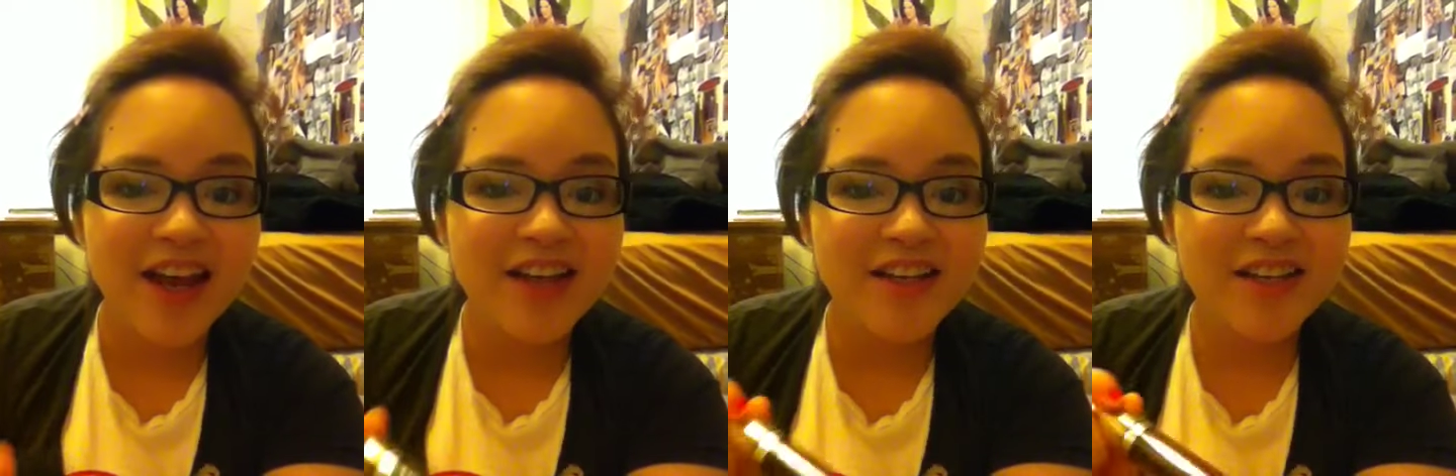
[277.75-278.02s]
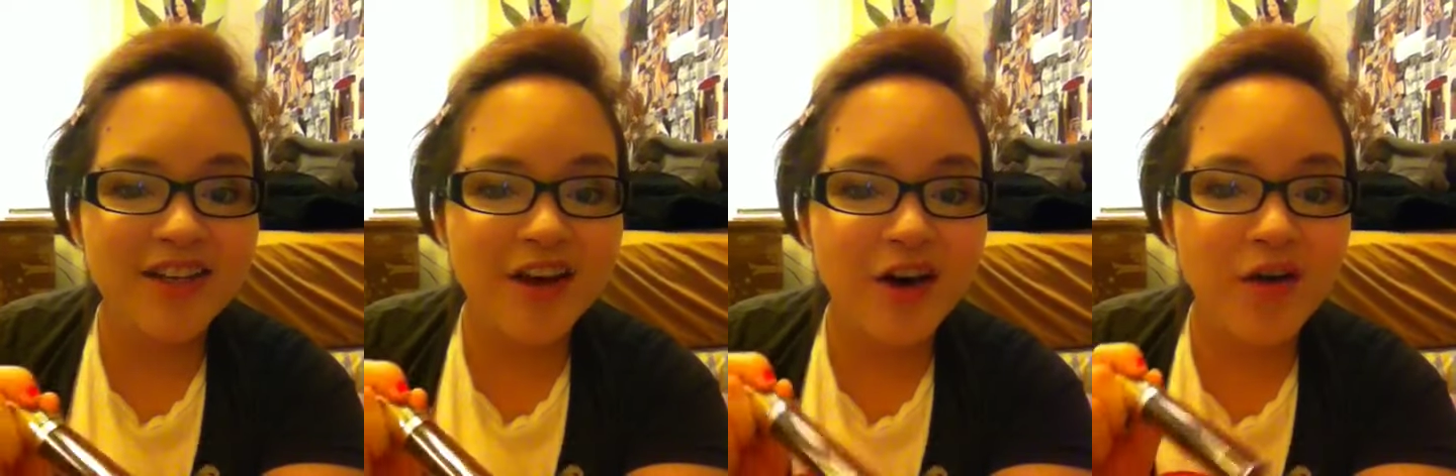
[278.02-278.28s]

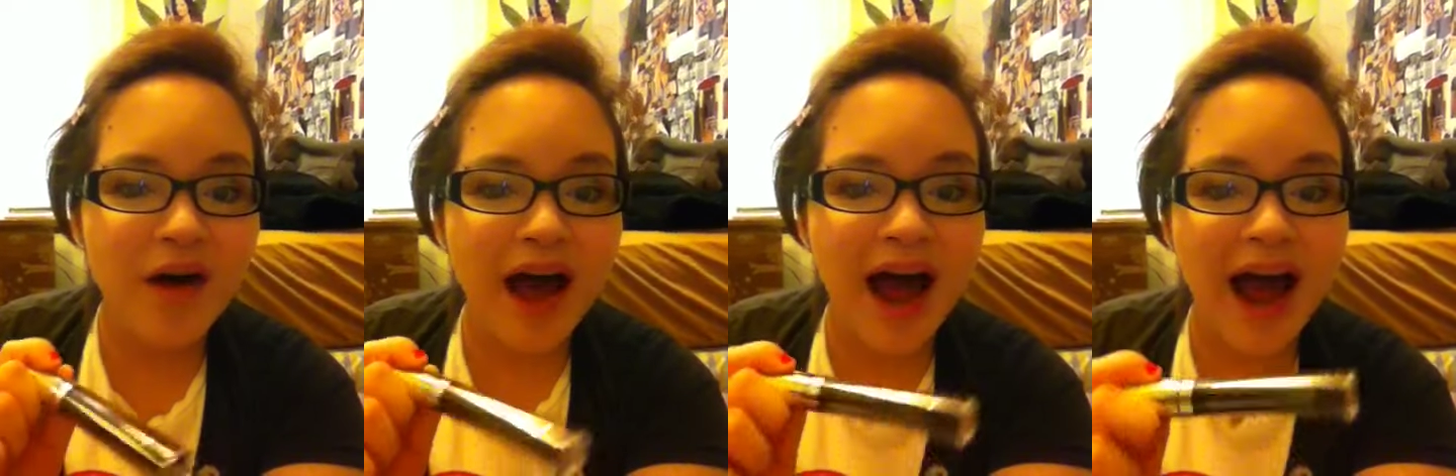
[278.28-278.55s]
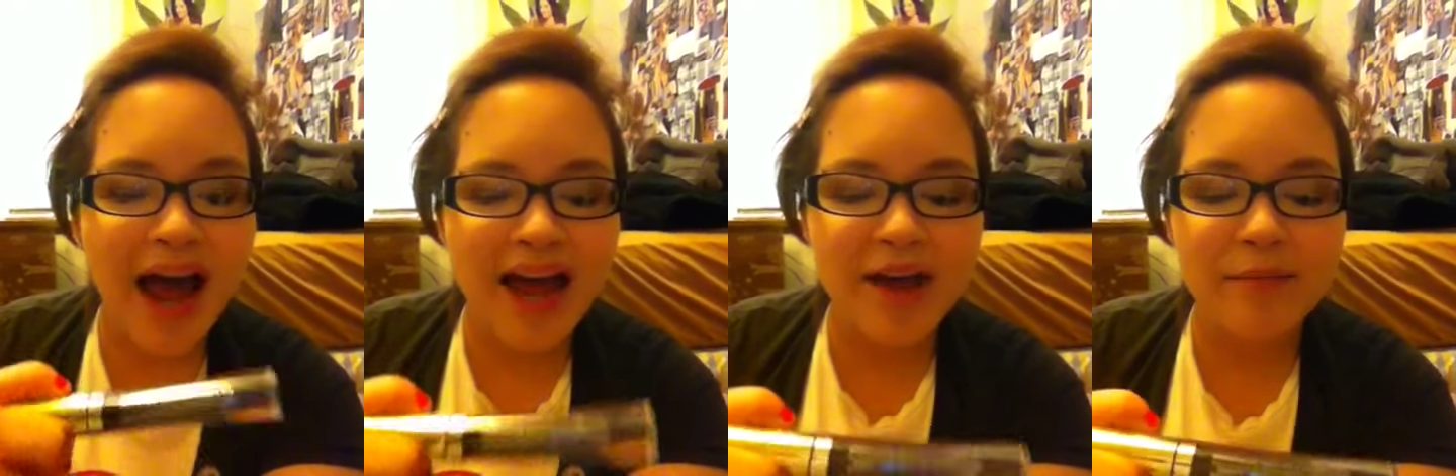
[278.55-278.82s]
So
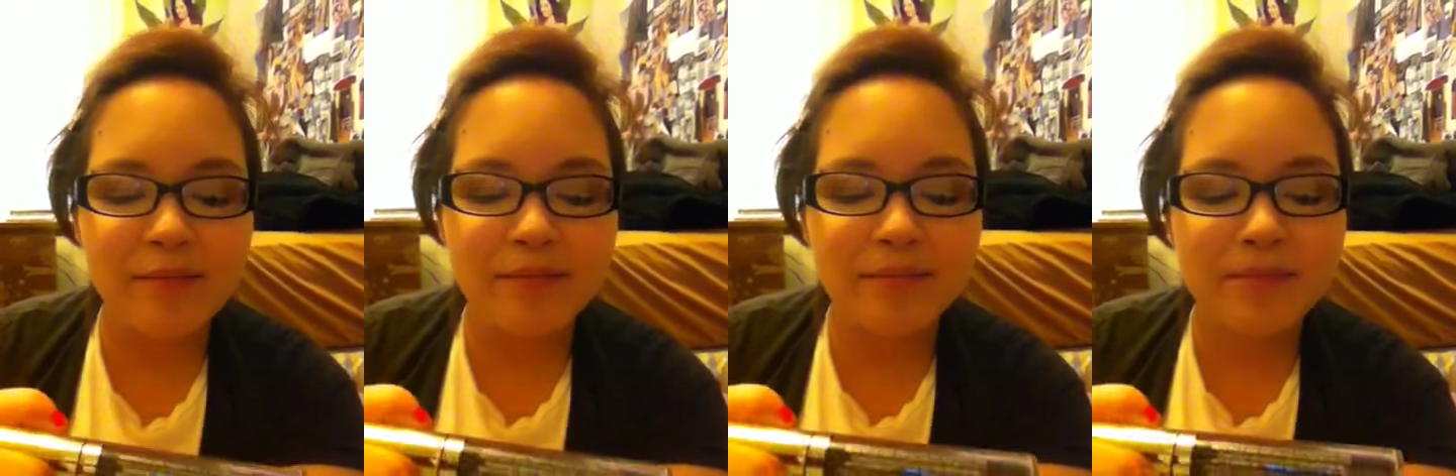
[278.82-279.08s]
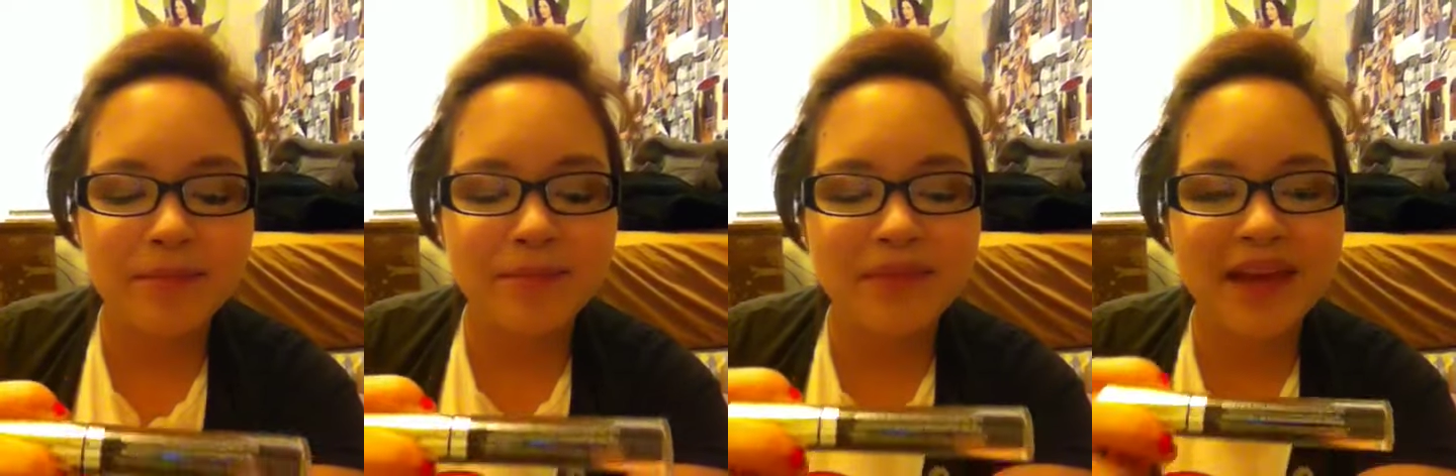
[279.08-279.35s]
I'm
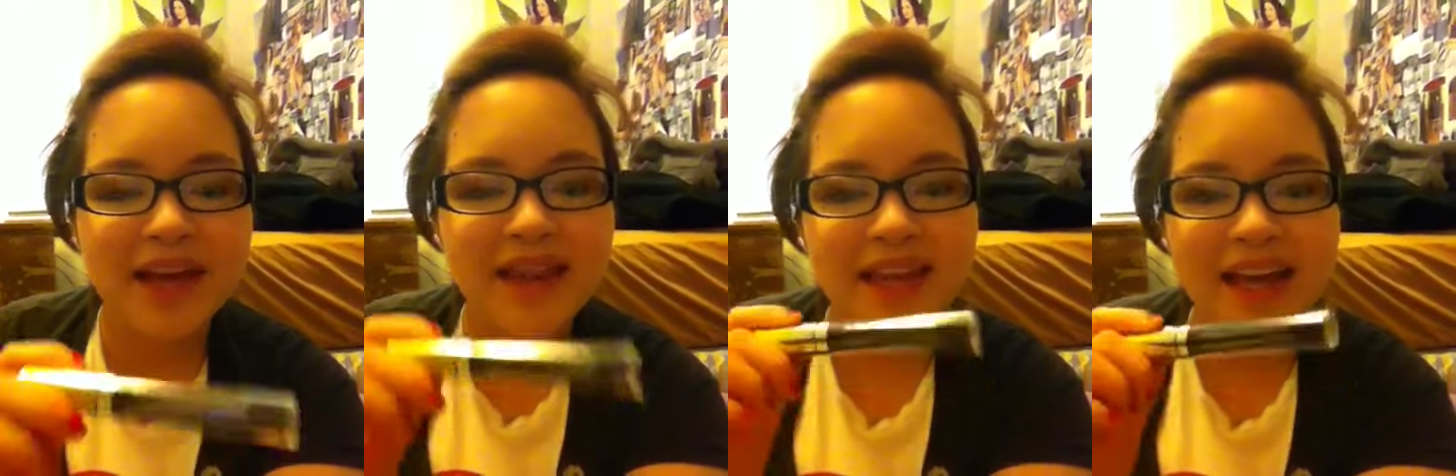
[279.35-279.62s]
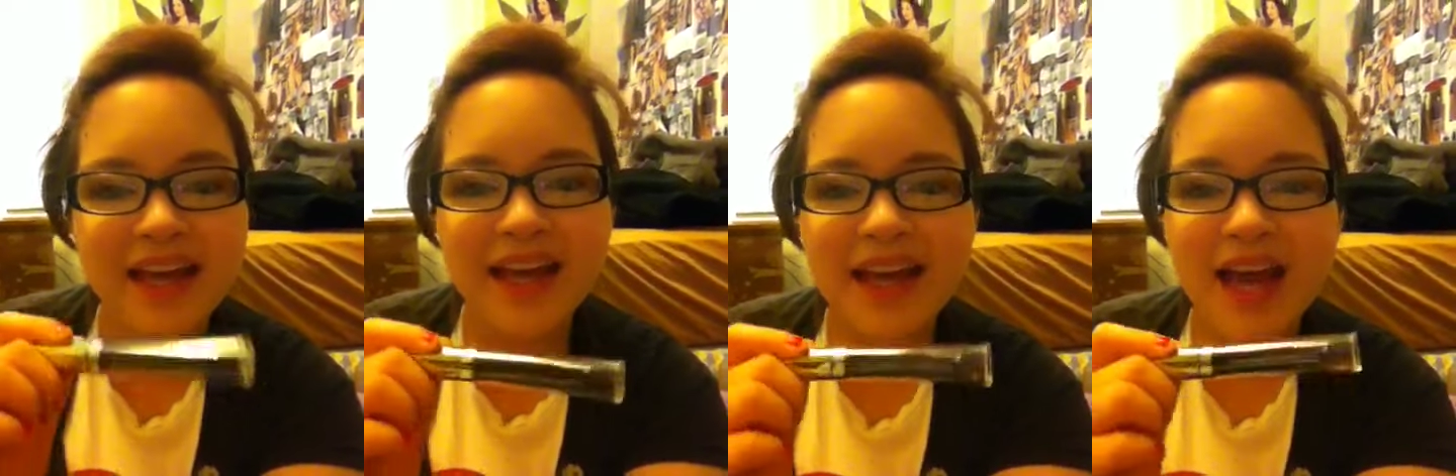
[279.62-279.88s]

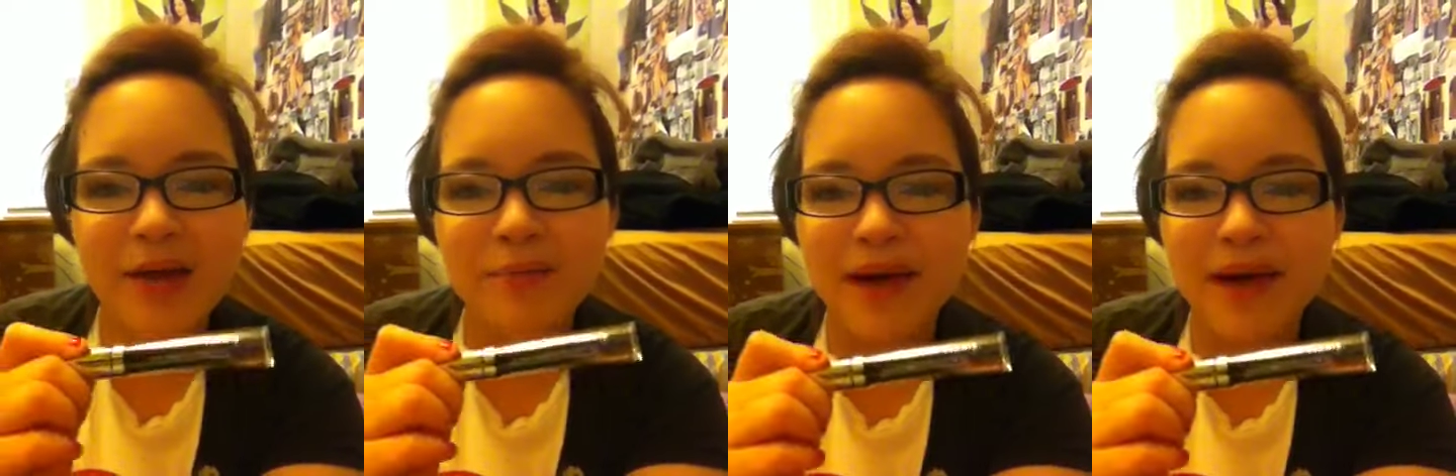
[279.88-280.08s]
thinking I